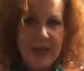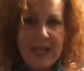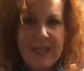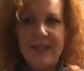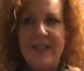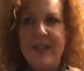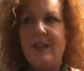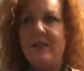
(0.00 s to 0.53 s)

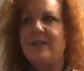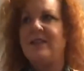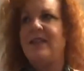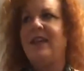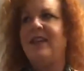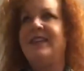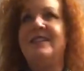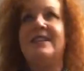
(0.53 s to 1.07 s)
That sounds
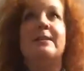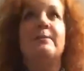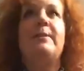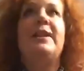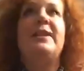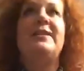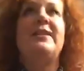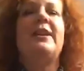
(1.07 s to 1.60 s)
like it's an
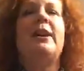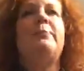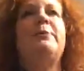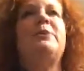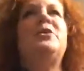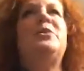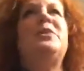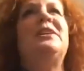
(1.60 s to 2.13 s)
amazing
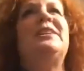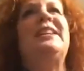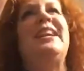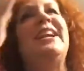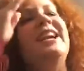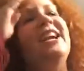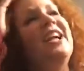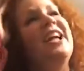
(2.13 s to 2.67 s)

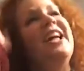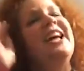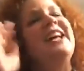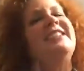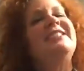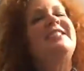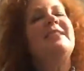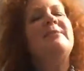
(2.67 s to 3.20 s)
opportunity."
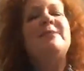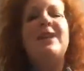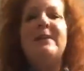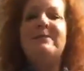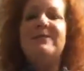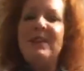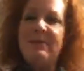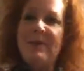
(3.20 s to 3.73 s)
And
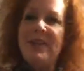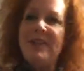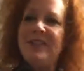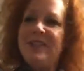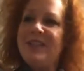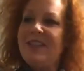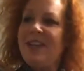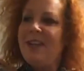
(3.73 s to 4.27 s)
sometimes they might
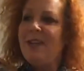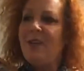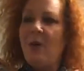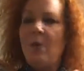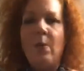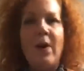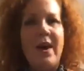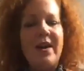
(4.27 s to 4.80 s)
just say, "You
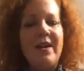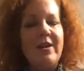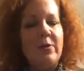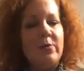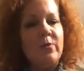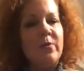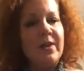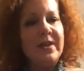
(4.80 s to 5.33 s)
know what?
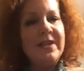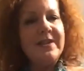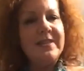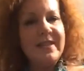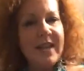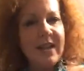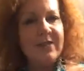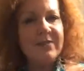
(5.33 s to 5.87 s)
It really
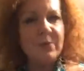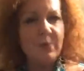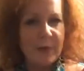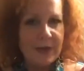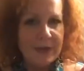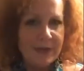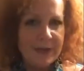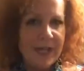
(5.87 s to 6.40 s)
sounds
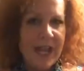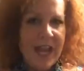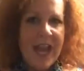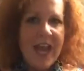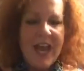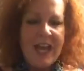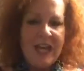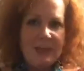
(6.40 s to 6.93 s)
weird,
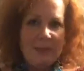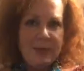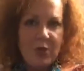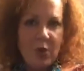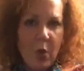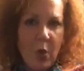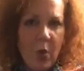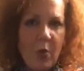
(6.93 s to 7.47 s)
and I'm
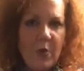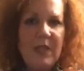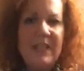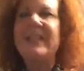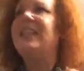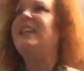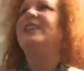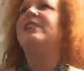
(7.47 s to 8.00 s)

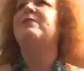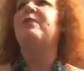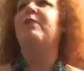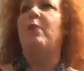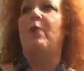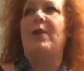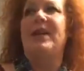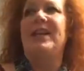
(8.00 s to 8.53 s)
totally in
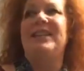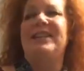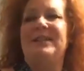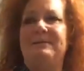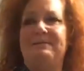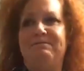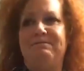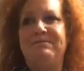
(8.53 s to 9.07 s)
for
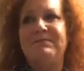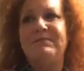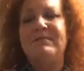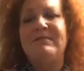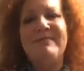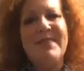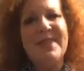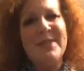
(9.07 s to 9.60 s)
it."
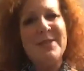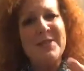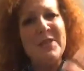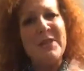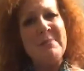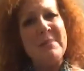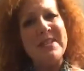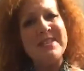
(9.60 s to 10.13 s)

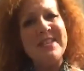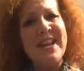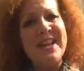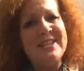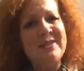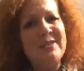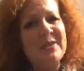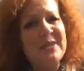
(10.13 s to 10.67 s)
Those are the best
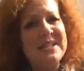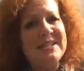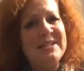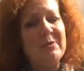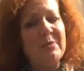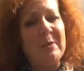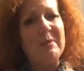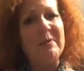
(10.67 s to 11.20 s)
kinds of
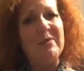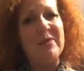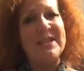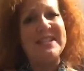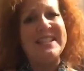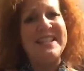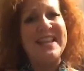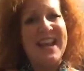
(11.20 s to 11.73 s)
crazy rebel
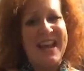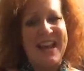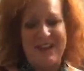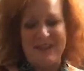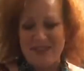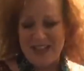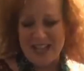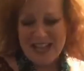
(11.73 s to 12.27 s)
friends to
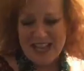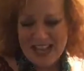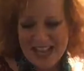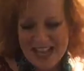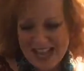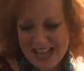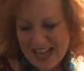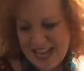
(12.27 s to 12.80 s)
have.
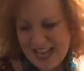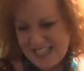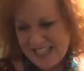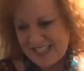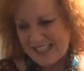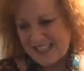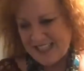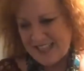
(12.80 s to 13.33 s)

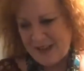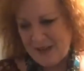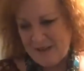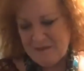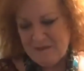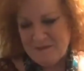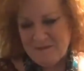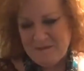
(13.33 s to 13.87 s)
And
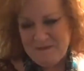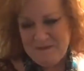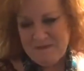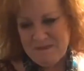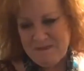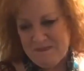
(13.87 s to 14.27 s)
um